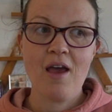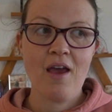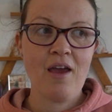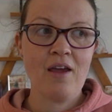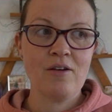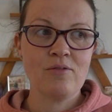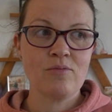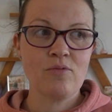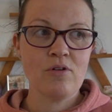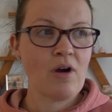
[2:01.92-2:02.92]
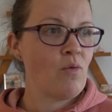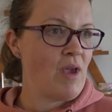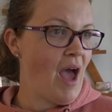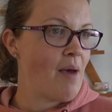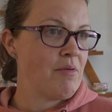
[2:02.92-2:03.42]
and we're, are
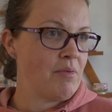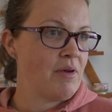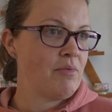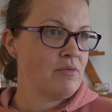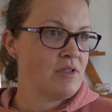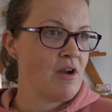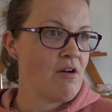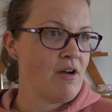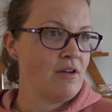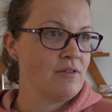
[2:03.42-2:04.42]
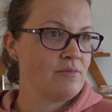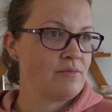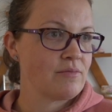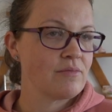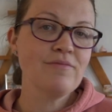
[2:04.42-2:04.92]
we happy people, Sarah?
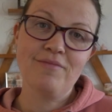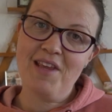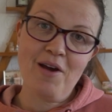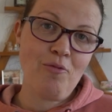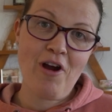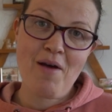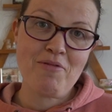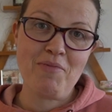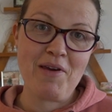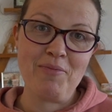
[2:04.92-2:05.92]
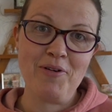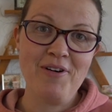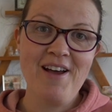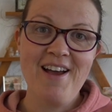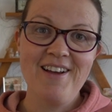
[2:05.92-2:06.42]
Yes. Yeah, we're happy people.
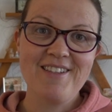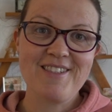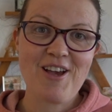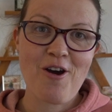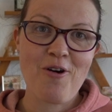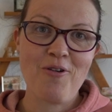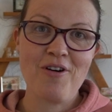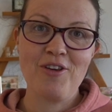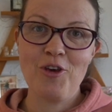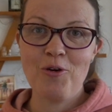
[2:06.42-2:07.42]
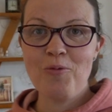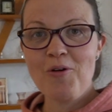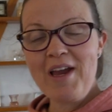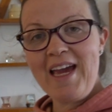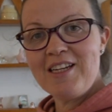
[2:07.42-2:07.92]
So you
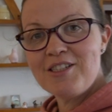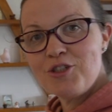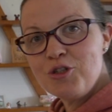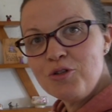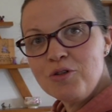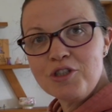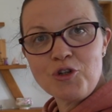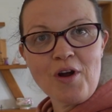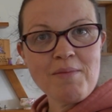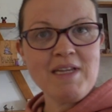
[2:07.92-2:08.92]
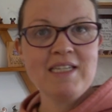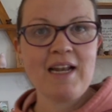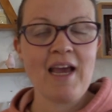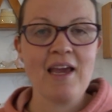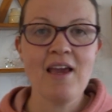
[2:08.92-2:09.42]
will get to join me
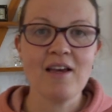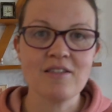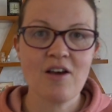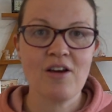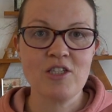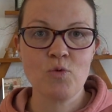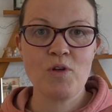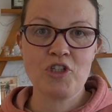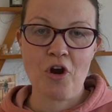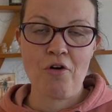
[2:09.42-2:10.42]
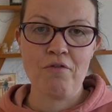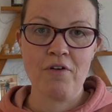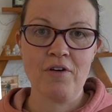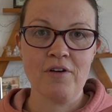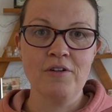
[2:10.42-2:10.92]
today as I switch
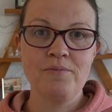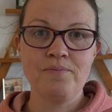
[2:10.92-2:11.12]
over